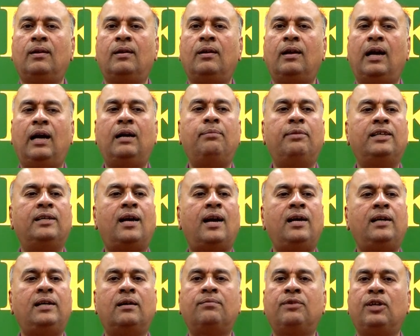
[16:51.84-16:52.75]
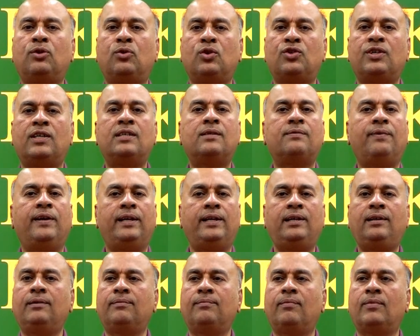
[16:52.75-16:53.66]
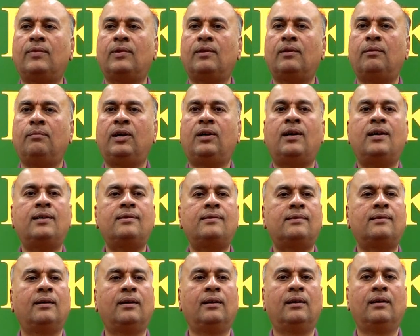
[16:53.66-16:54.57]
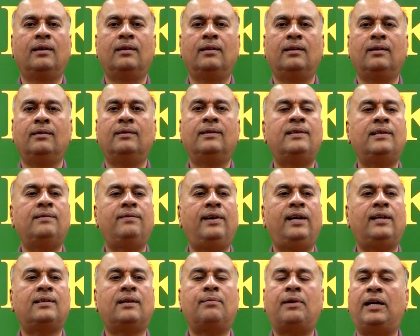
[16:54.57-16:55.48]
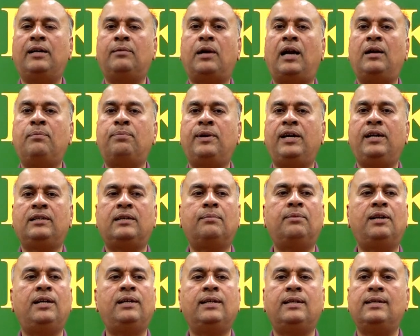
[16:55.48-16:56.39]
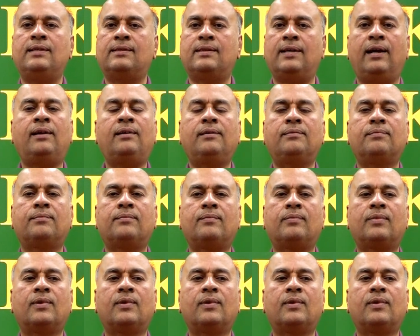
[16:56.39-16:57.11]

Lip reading: And majority of the questions vary, because this is where some unpredictability is there.